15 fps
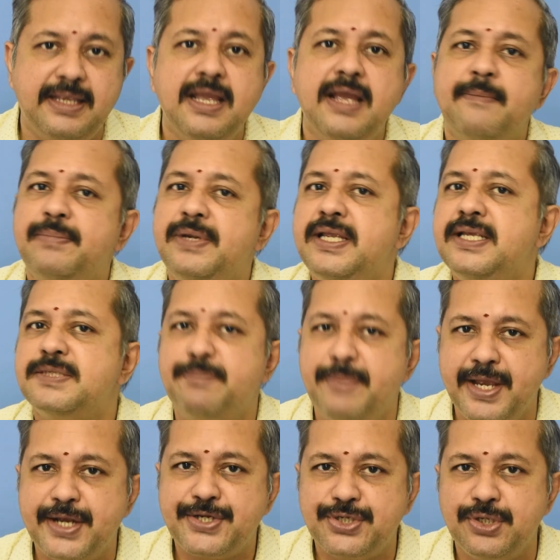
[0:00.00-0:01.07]
Please make
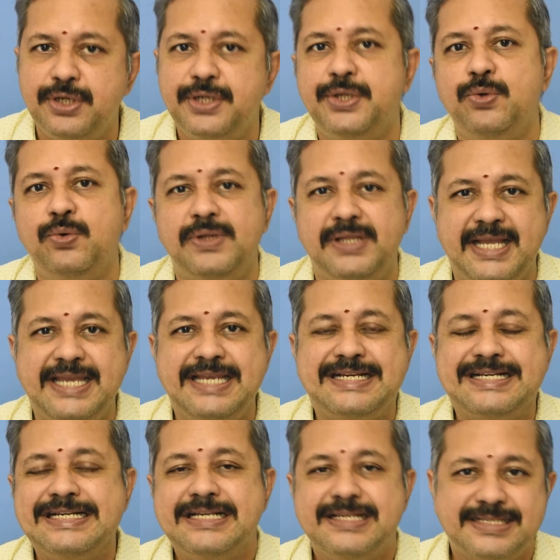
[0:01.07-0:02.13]
sure you like,
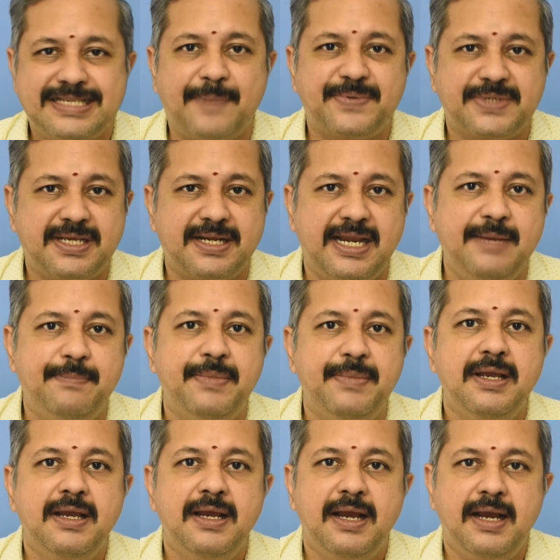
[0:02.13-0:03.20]
subscribe,
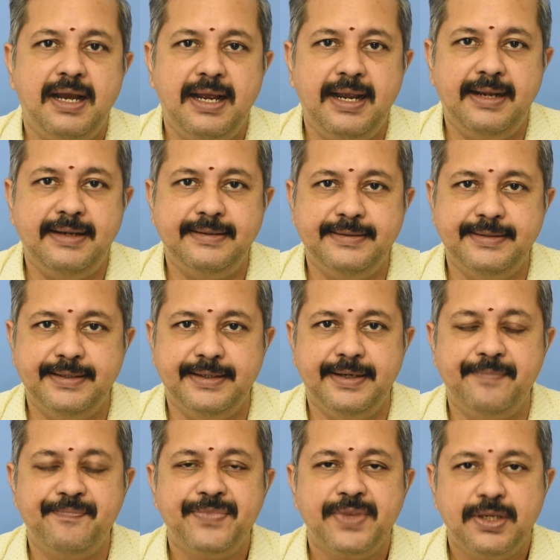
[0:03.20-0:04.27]
and to
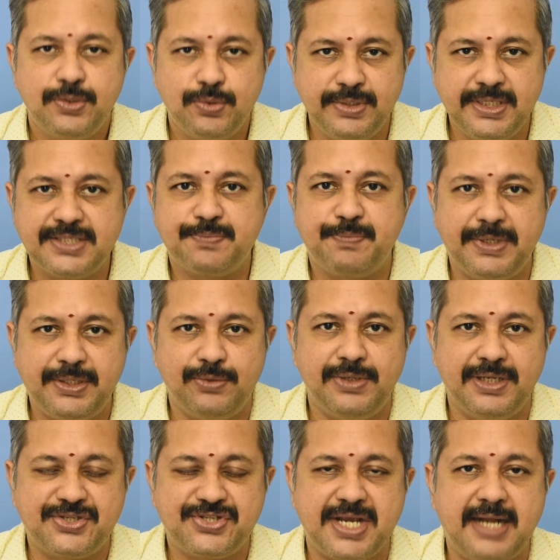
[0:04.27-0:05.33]
this particular
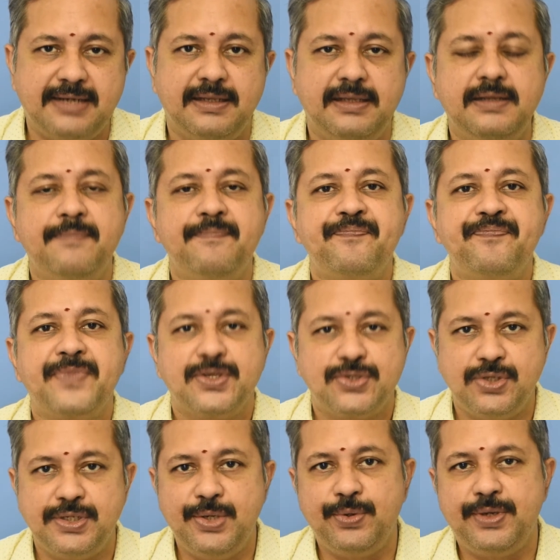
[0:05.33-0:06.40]
channel so that
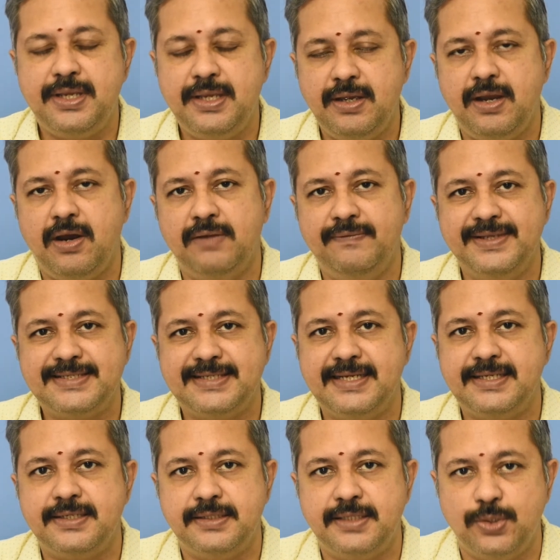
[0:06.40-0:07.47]
you always get
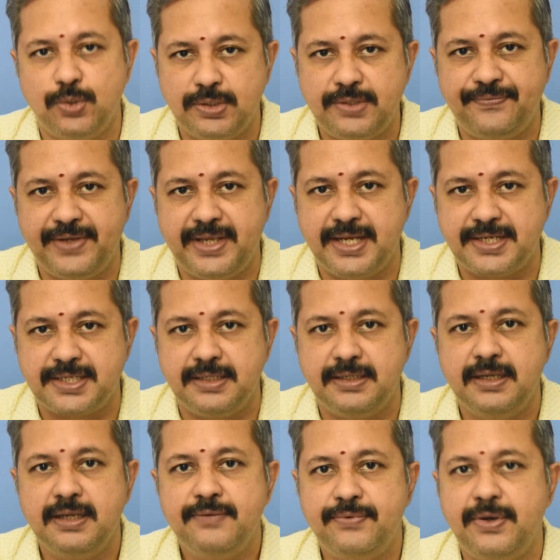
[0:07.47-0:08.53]
the notification
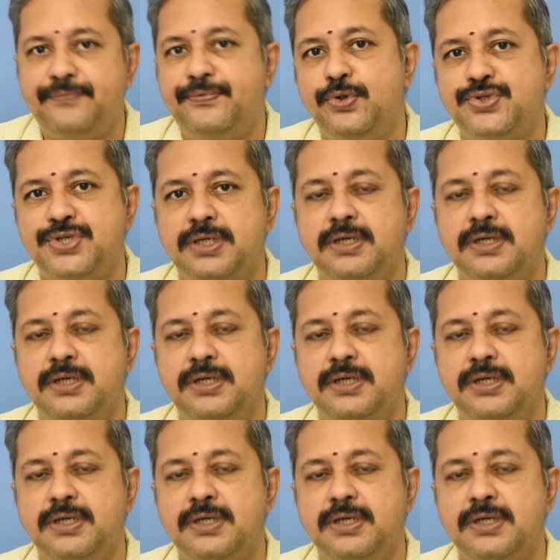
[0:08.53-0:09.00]
of future.